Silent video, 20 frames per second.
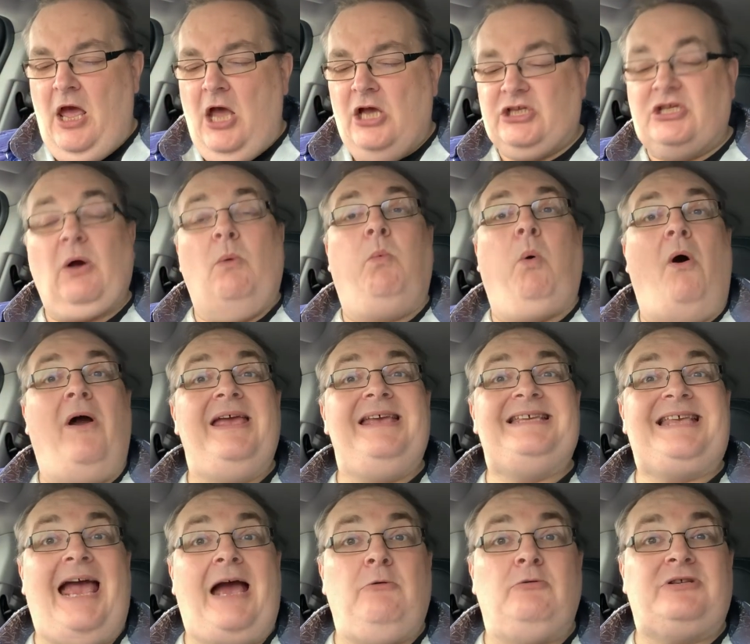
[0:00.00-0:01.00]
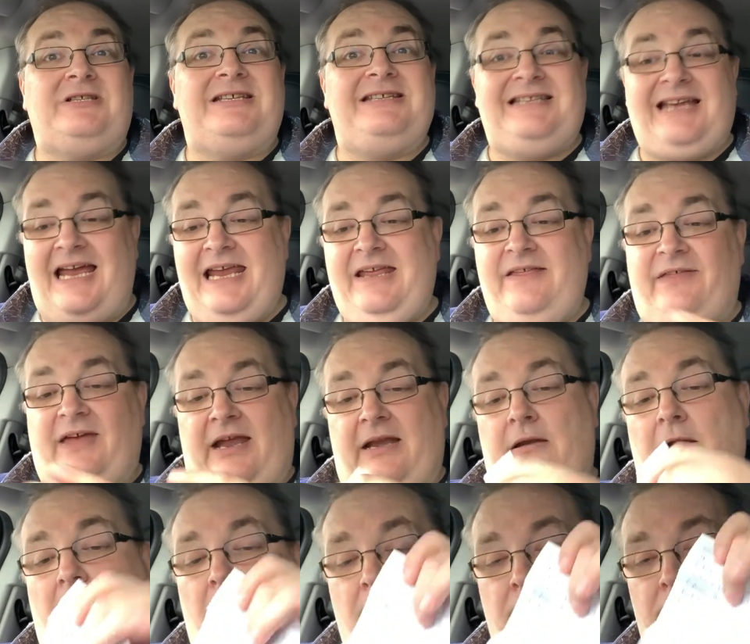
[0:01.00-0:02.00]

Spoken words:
So what is out today then?